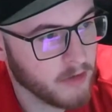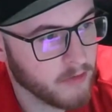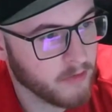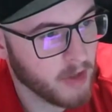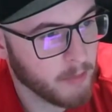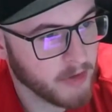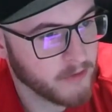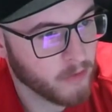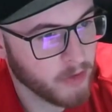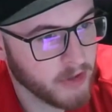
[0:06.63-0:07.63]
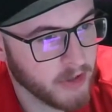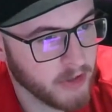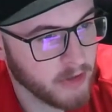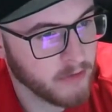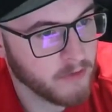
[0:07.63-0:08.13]
that makes
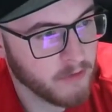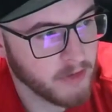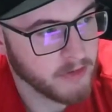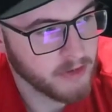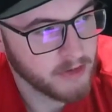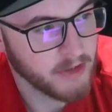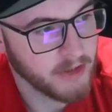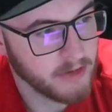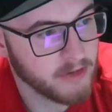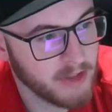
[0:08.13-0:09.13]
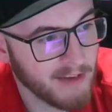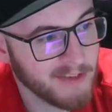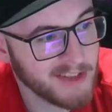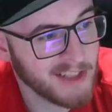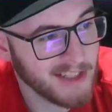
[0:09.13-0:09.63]
14, 15, 16,
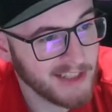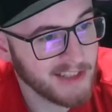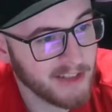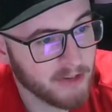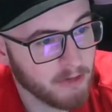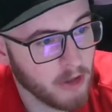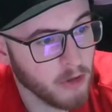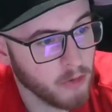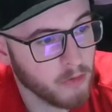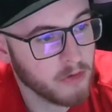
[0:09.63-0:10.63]
17 in a row.